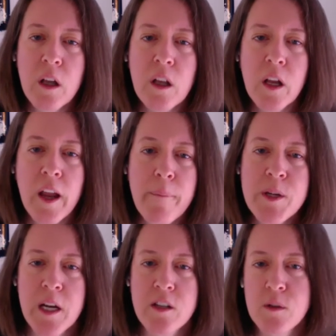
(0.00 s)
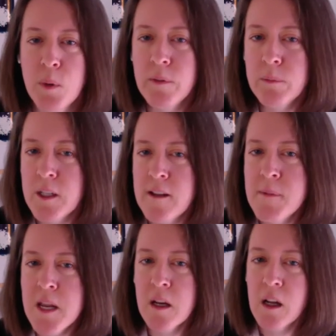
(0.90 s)
then the gap tax is
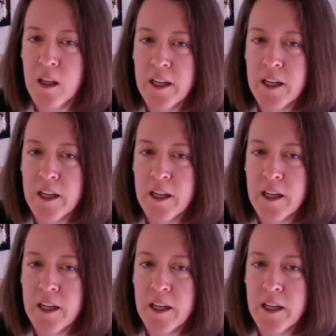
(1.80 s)
probably being